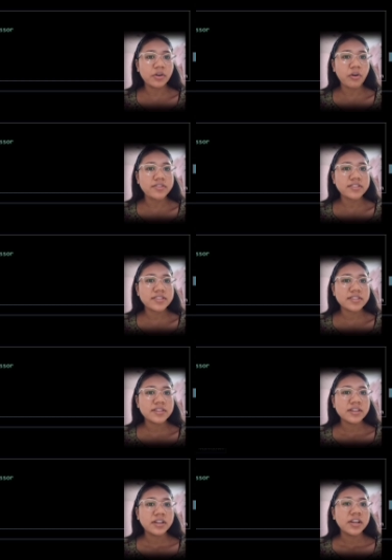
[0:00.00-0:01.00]
loss
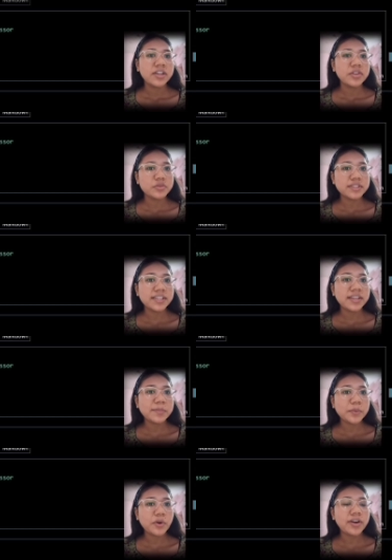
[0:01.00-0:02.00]
using
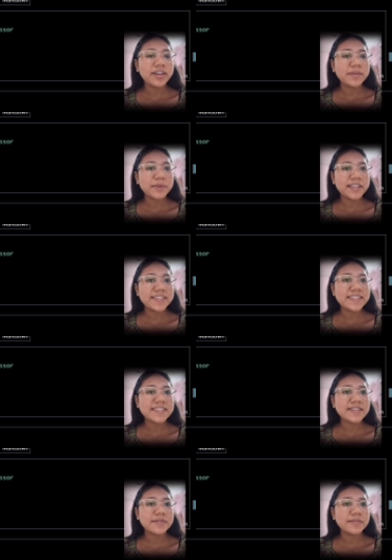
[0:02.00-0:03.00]
impurity
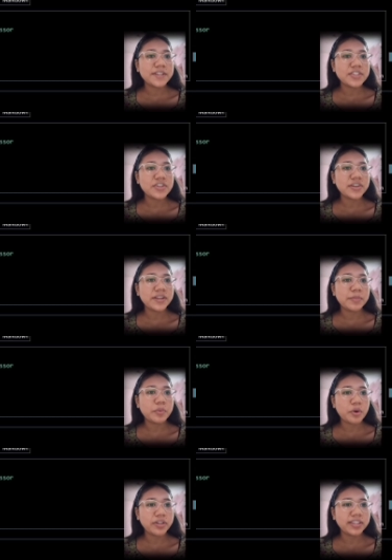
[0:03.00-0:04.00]
based feature
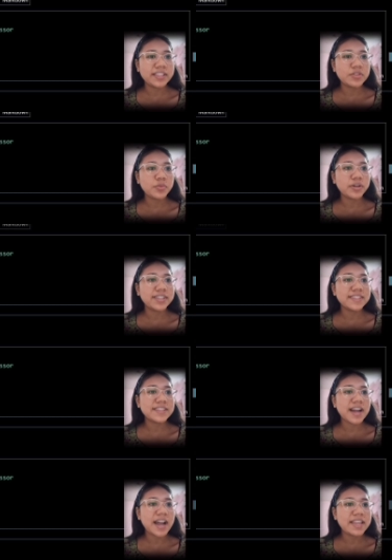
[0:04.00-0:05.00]
importance. What is
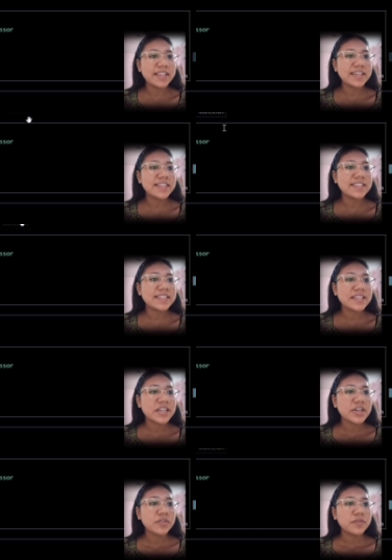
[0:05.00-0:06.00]
the highest
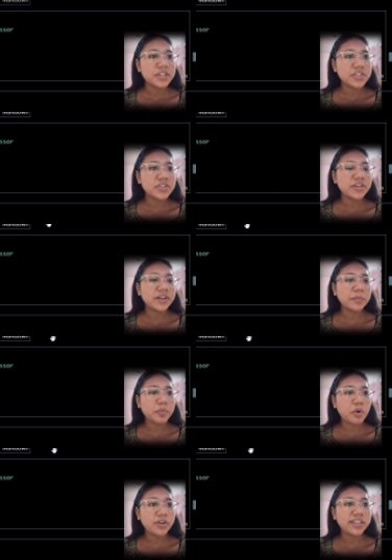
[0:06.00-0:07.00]
feature
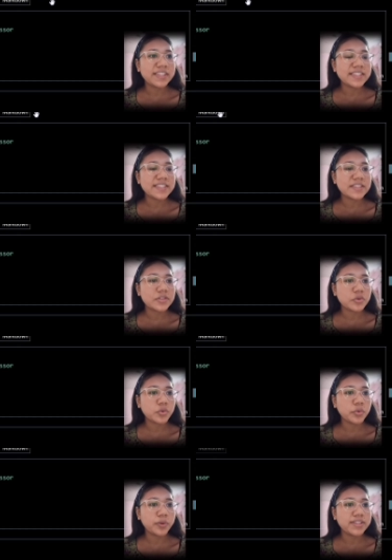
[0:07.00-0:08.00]
importance
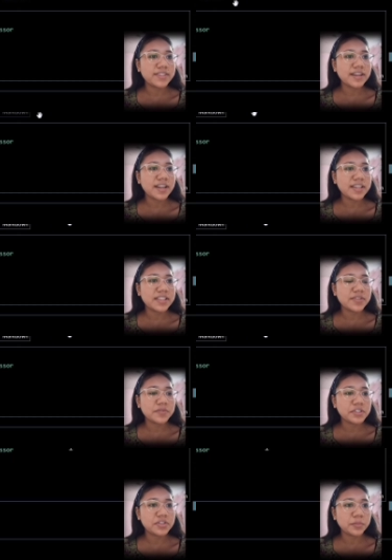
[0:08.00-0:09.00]
score? What is the highest
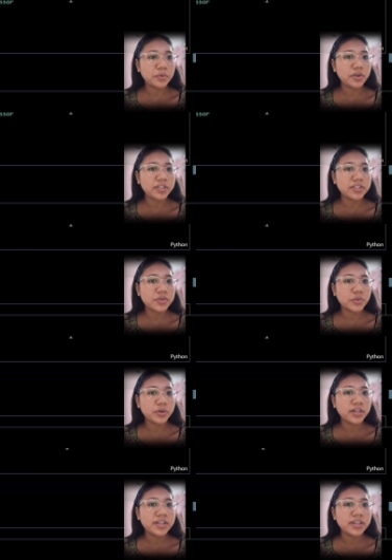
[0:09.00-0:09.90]
feature importance score?